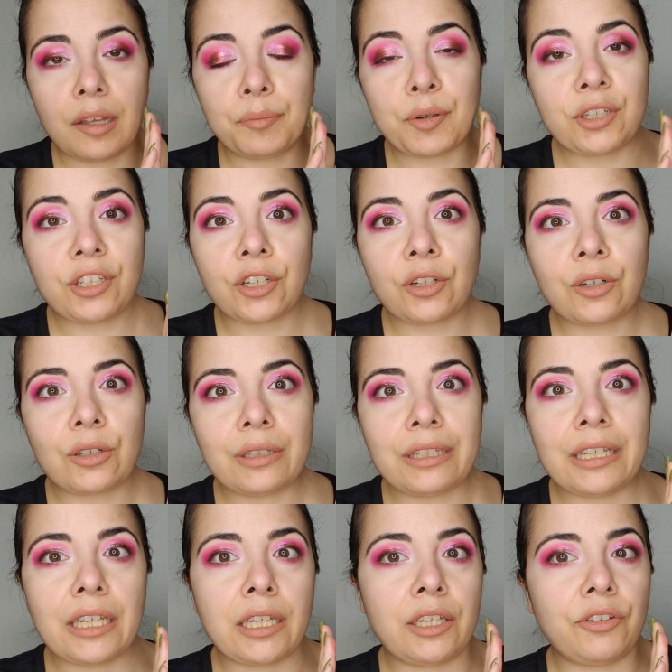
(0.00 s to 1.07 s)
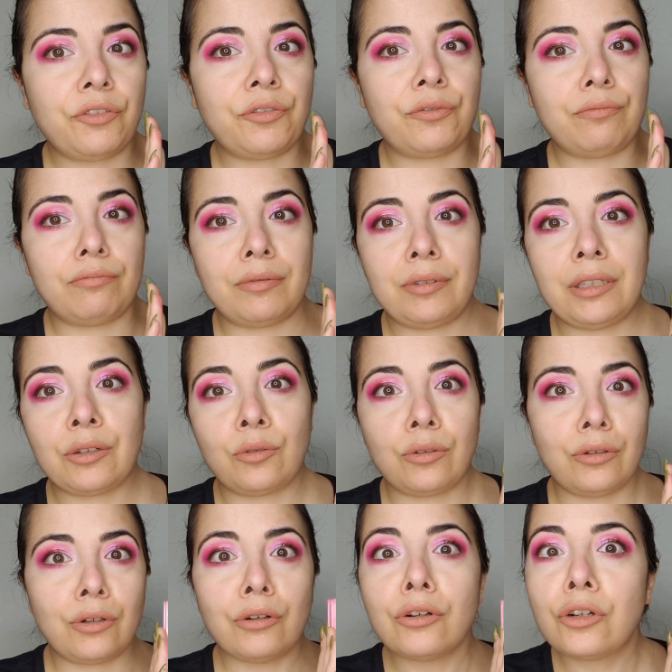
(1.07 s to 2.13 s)
particularly if they don't
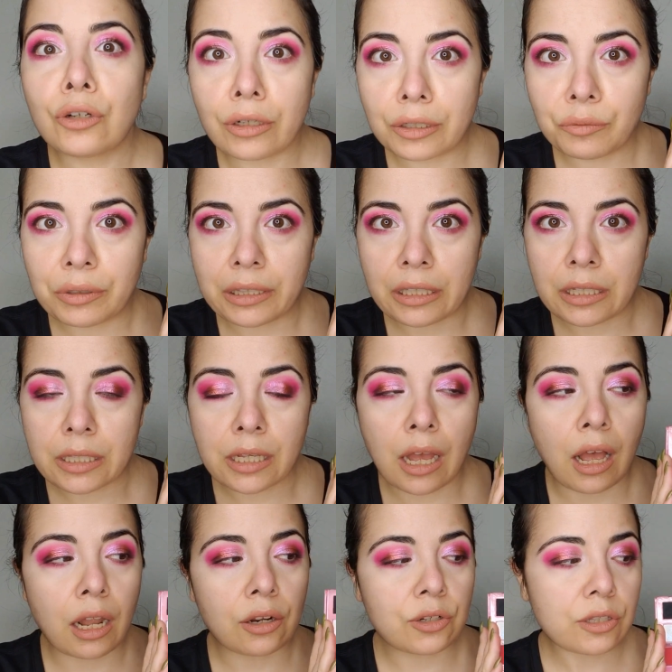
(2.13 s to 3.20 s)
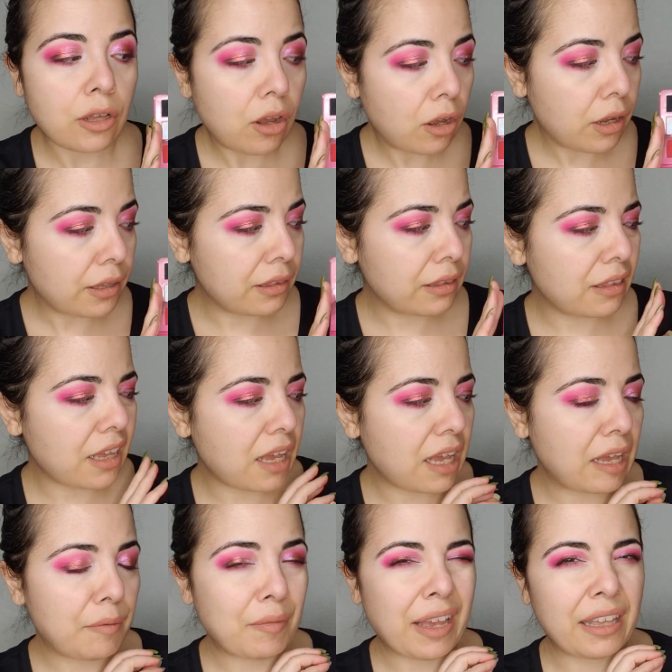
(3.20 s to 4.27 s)
look good with these colors on them.